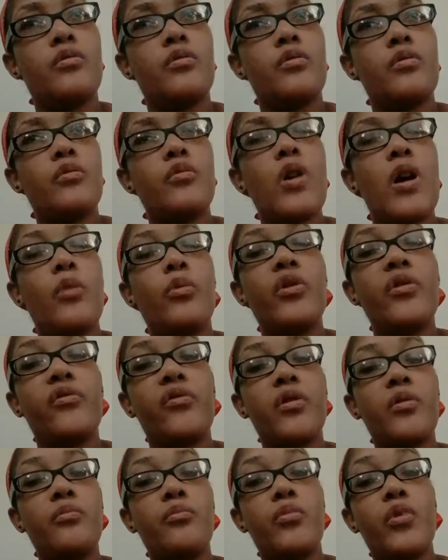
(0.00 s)
well, I went
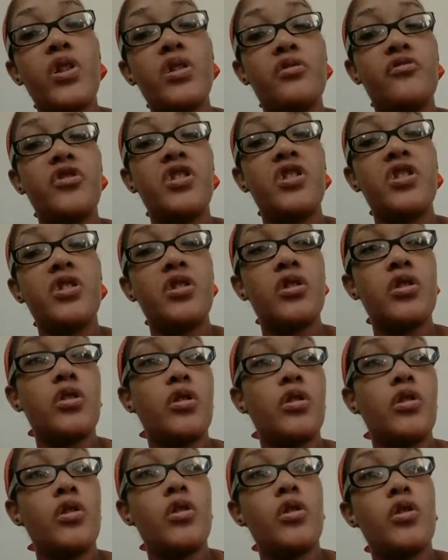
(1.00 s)
from breastfeeding
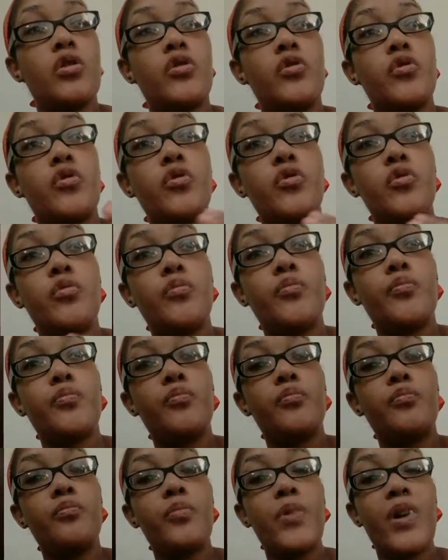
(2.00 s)
to
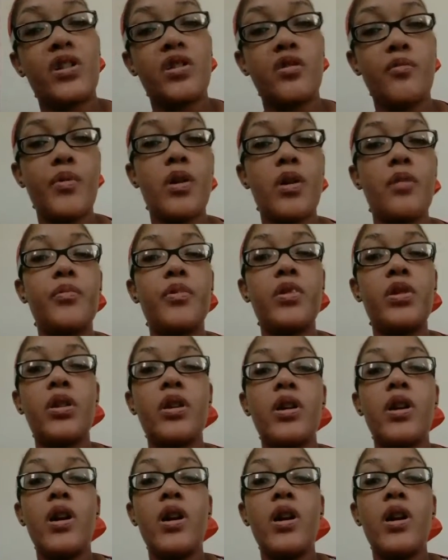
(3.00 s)
back to pumping,